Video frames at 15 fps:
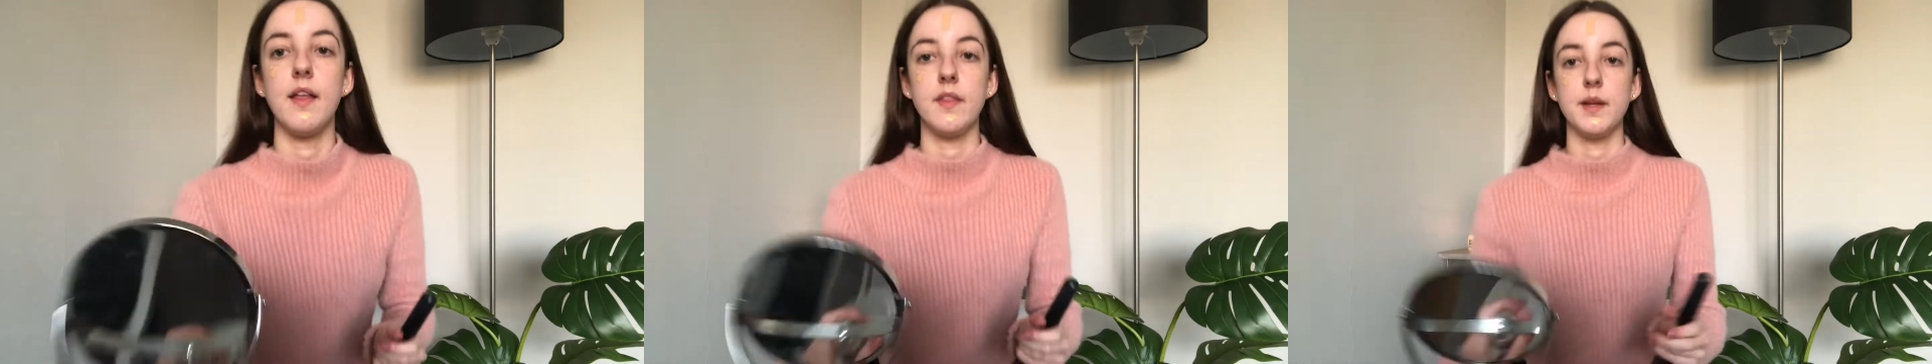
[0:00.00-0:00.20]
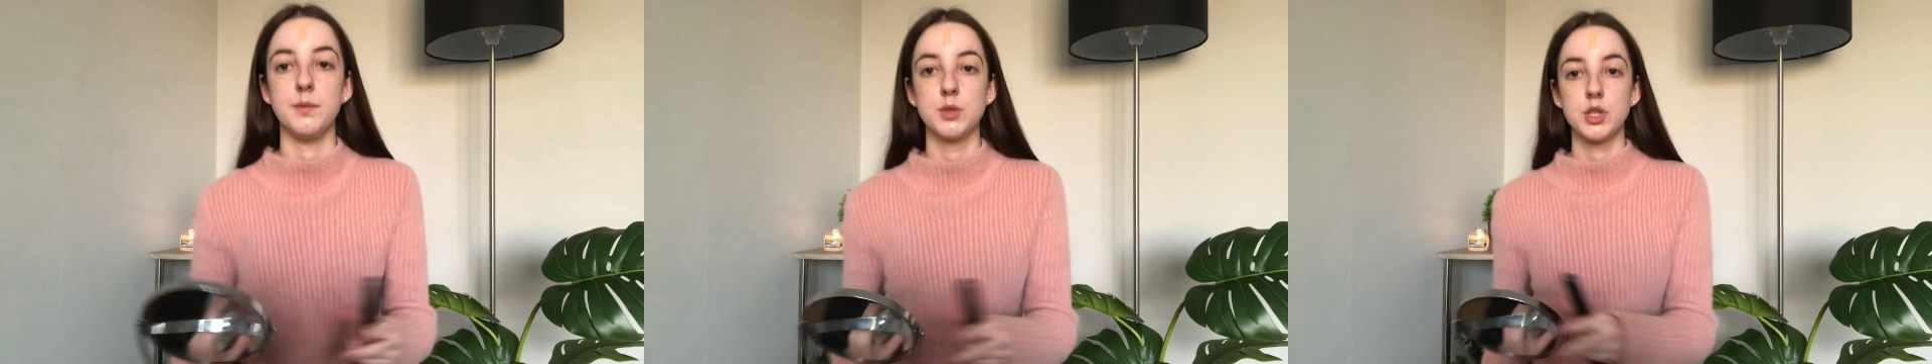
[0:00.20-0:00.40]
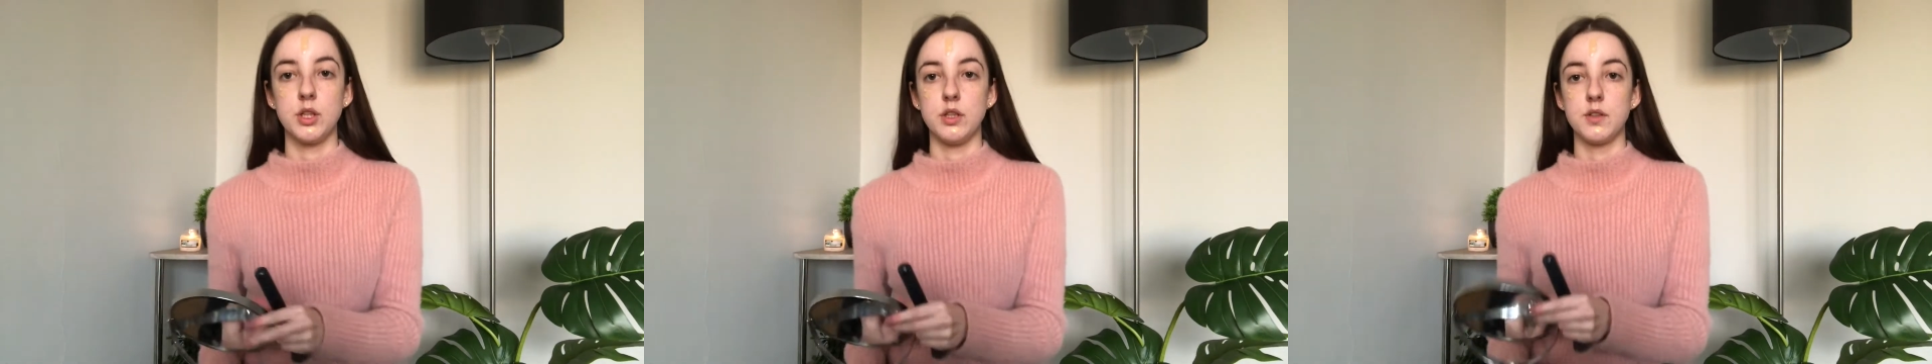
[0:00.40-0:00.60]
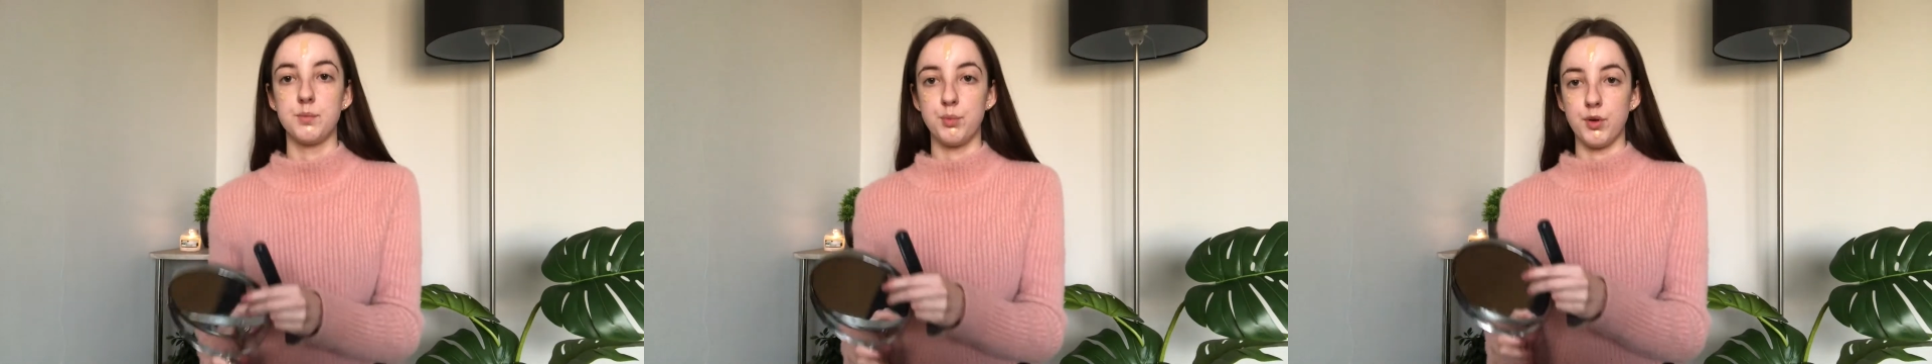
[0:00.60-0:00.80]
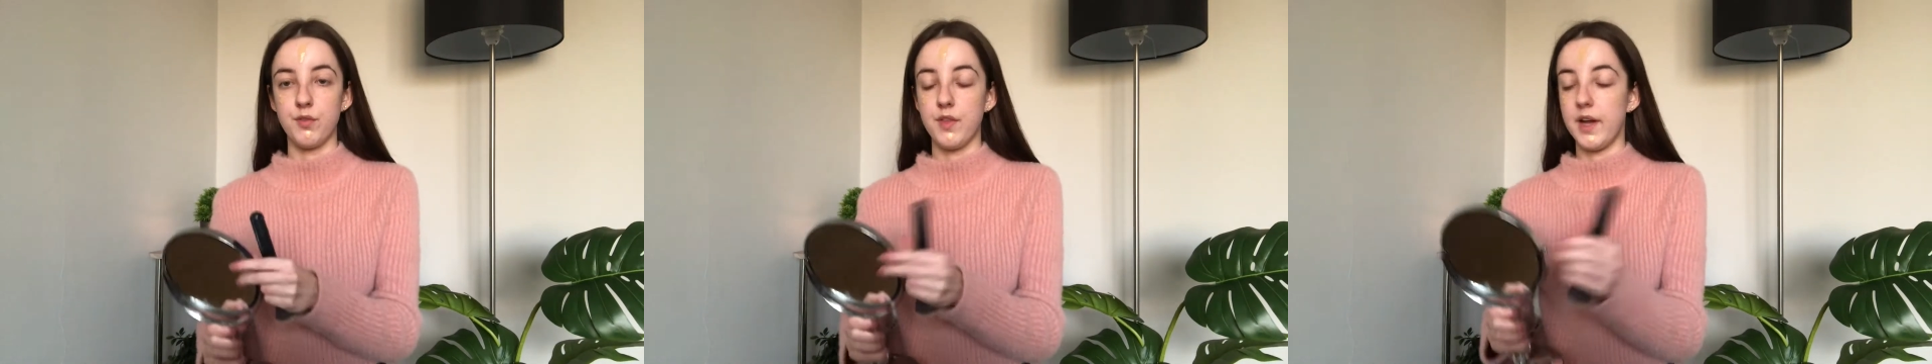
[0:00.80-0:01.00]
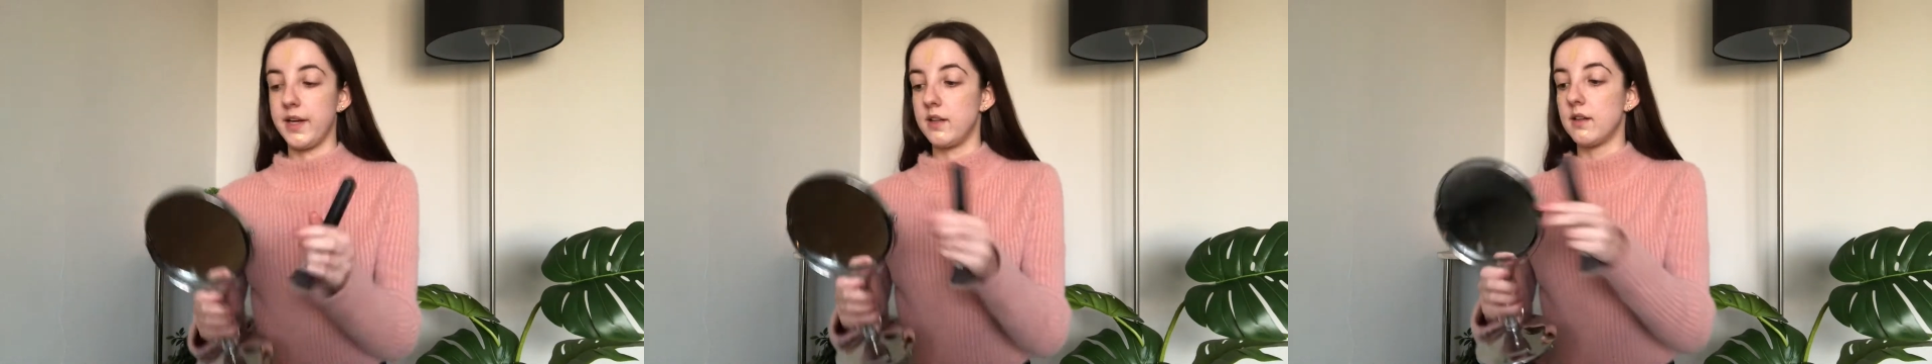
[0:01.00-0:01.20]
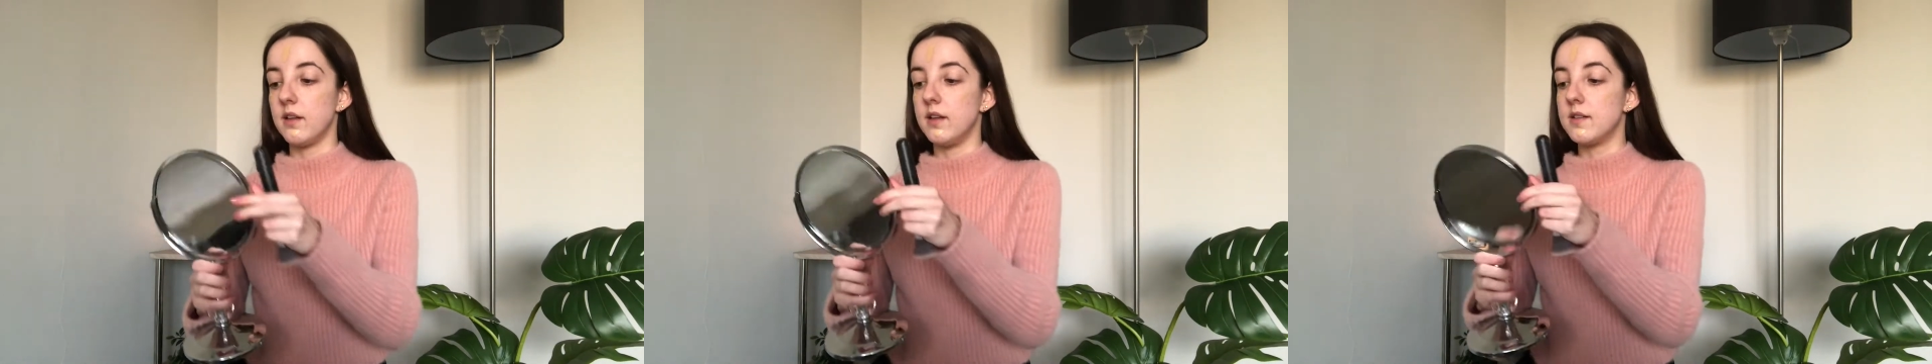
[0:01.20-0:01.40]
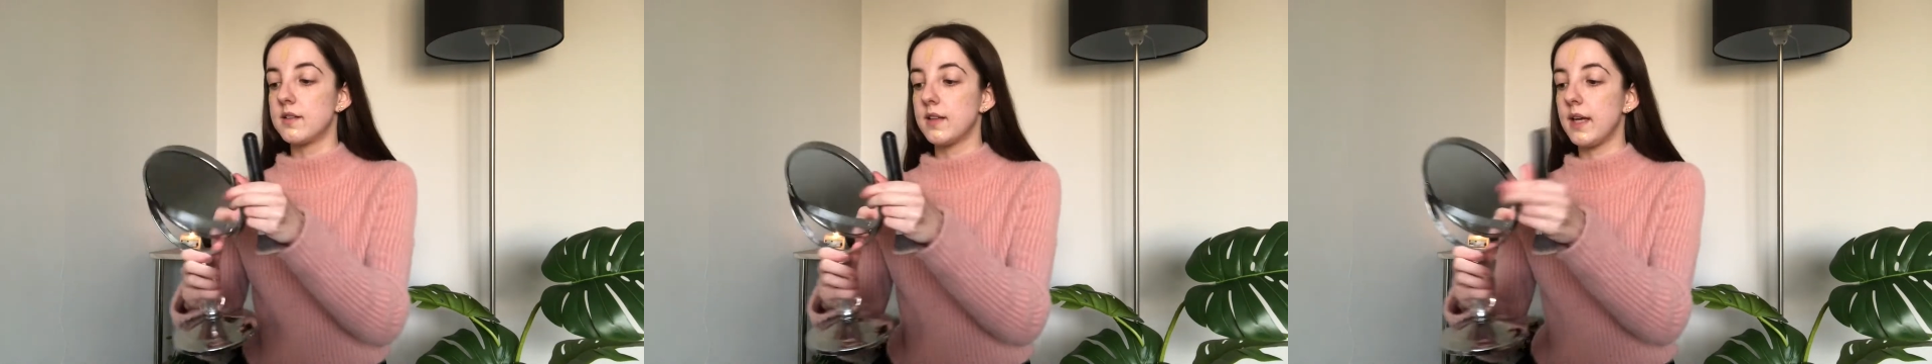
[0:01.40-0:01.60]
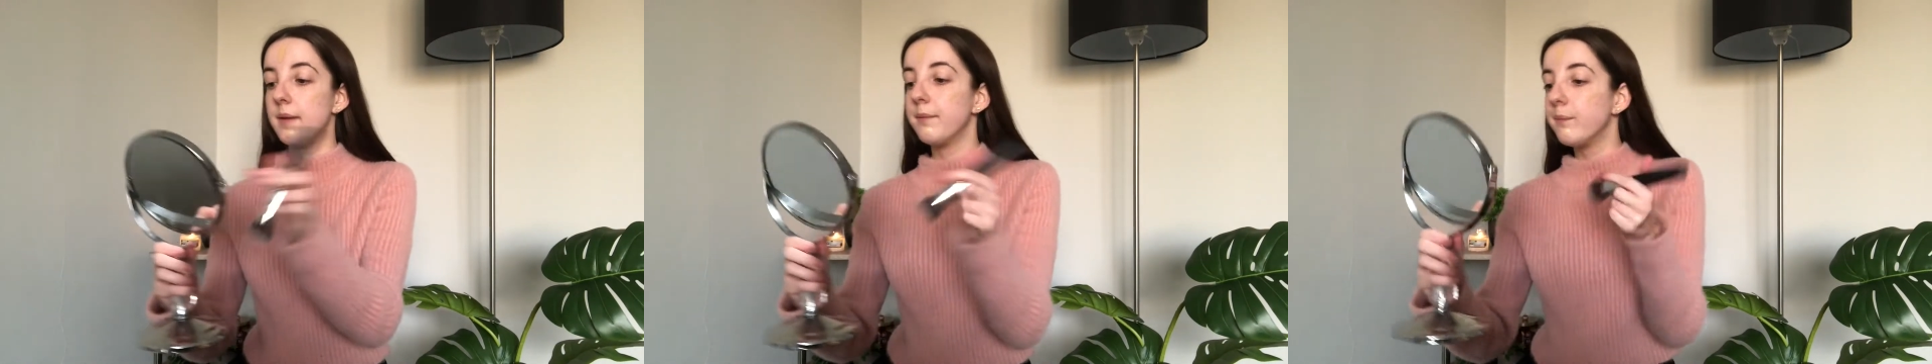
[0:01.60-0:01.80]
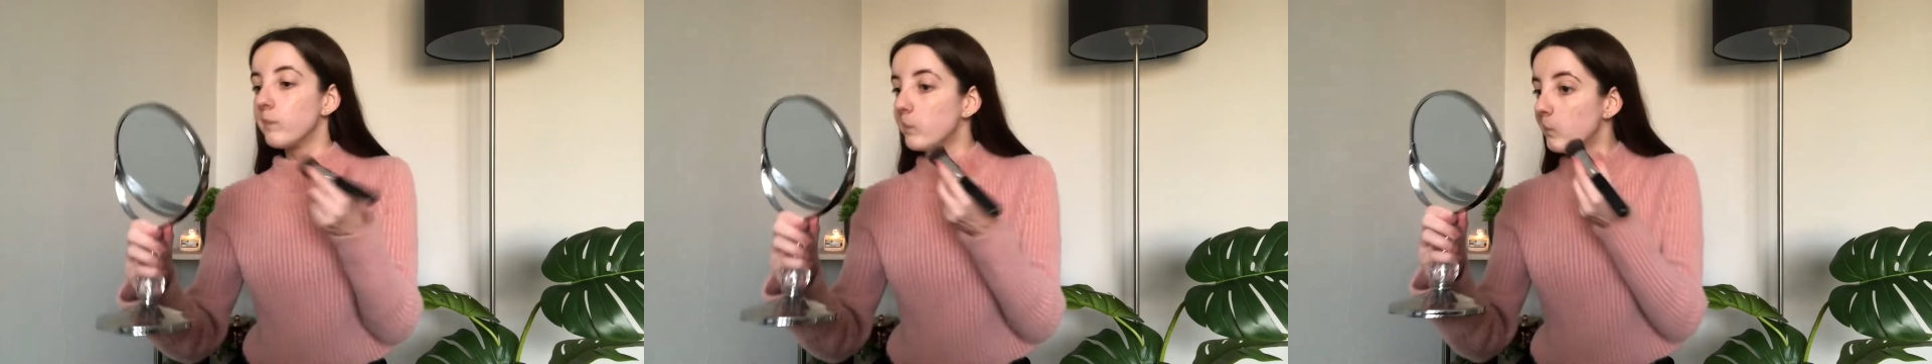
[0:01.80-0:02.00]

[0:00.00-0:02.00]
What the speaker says: then I'm just going to buff that into the skin.